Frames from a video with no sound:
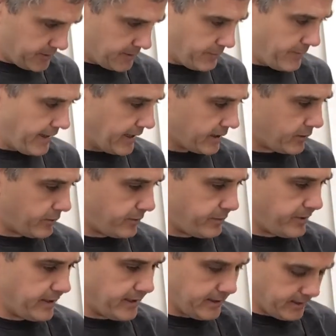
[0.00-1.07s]
the back with
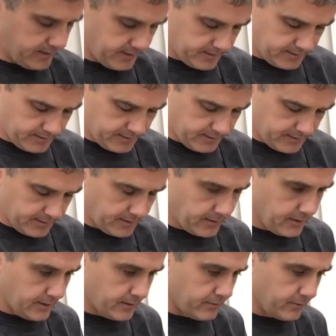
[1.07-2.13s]
pen,
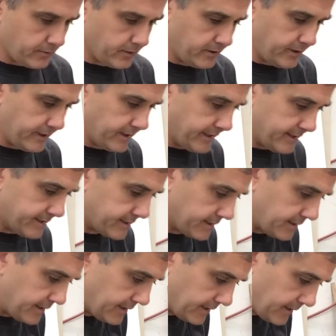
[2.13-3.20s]
really nice
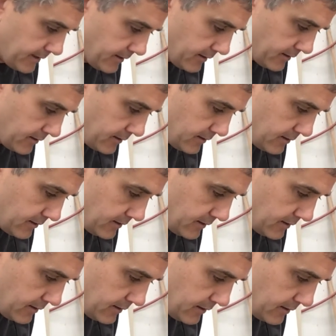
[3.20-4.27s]
and neat,
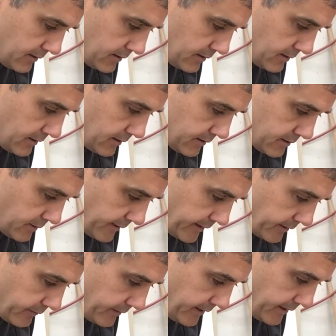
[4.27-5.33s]
so I
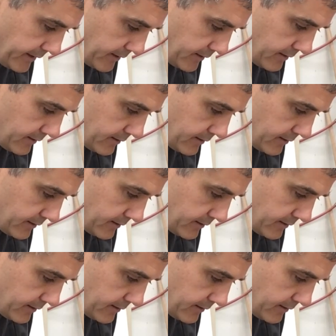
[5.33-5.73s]
can read it.